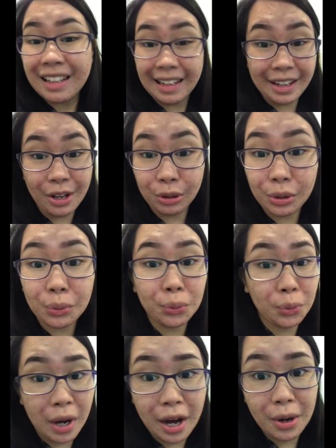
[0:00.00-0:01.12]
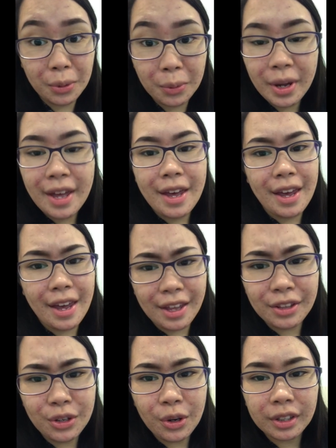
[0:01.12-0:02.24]
lagi ako nauuhaw.
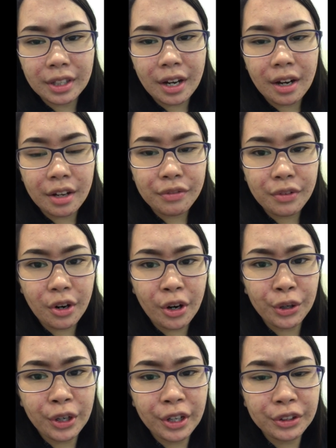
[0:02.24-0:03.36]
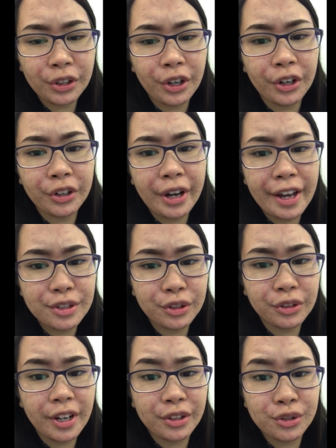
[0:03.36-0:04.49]
And yun, if you're under
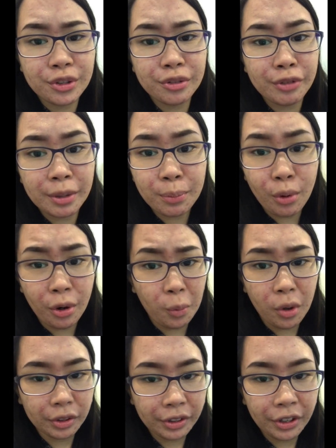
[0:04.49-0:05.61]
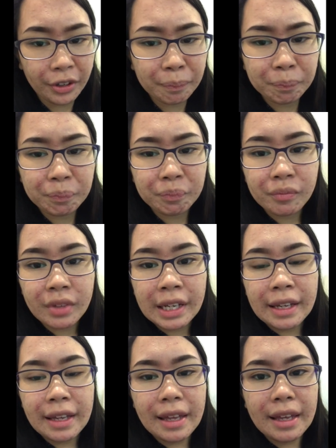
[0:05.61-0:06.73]
isotret, you should drink more water.
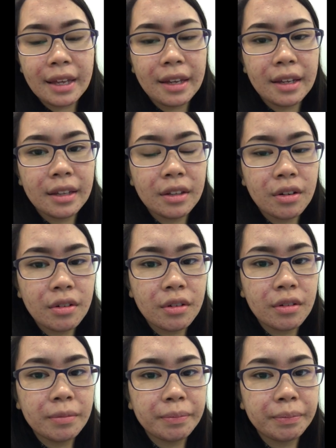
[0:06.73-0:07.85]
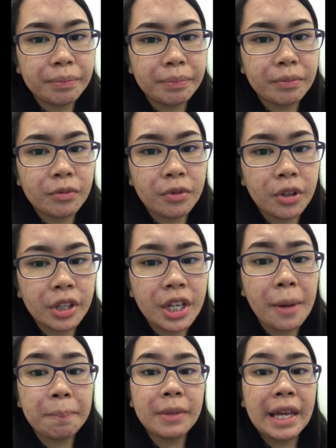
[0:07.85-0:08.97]
And for the
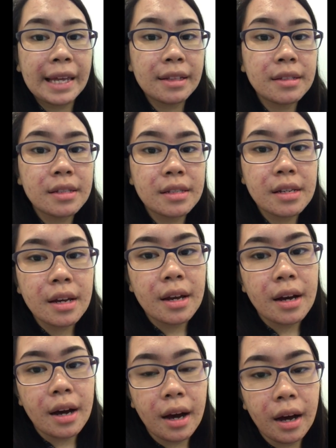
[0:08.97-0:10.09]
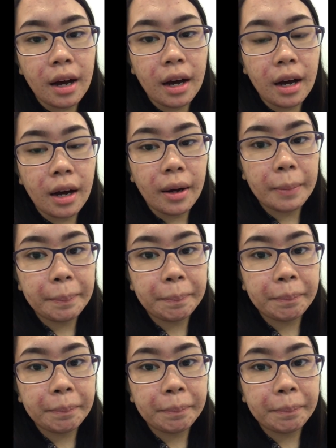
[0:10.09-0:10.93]
updates, I'll